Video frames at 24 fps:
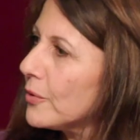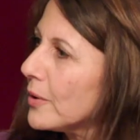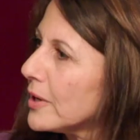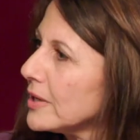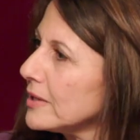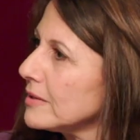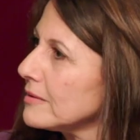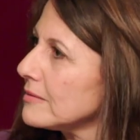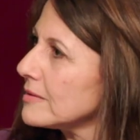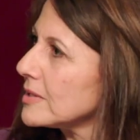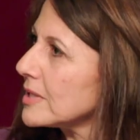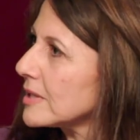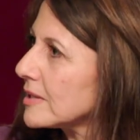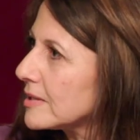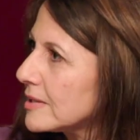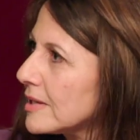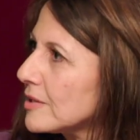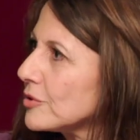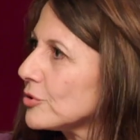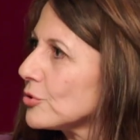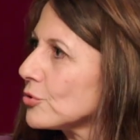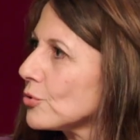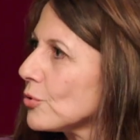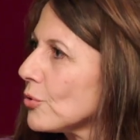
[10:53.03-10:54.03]
great
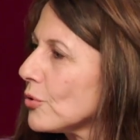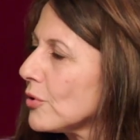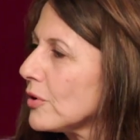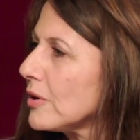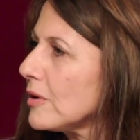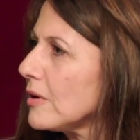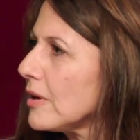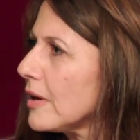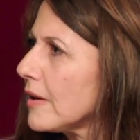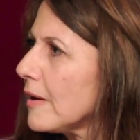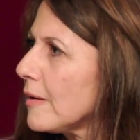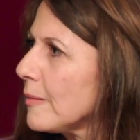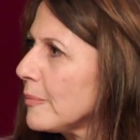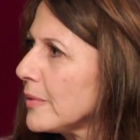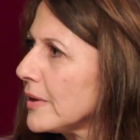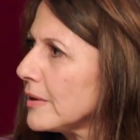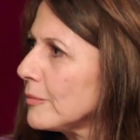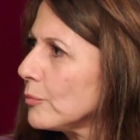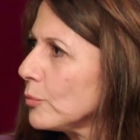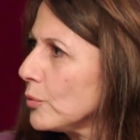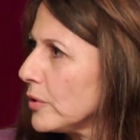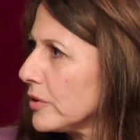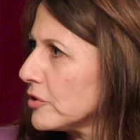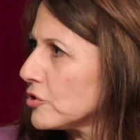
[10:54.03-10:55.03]
success story
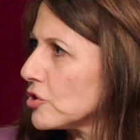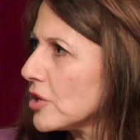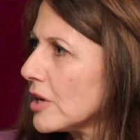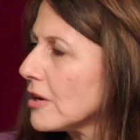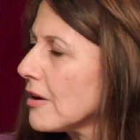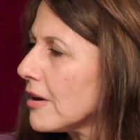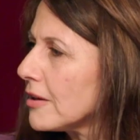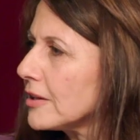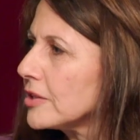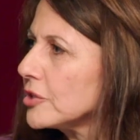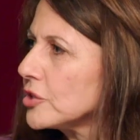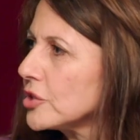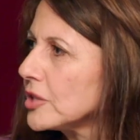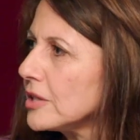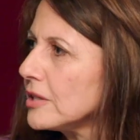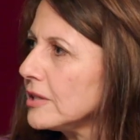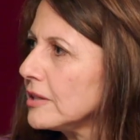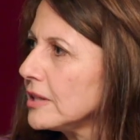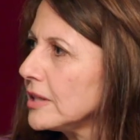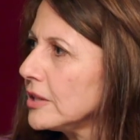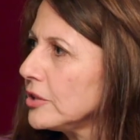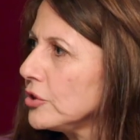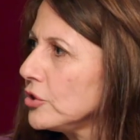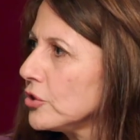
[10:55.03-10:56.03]
with Shakeology
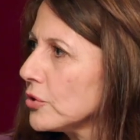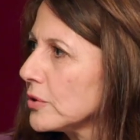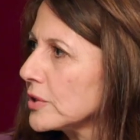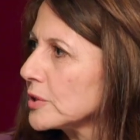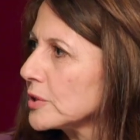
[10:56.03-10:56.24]
in your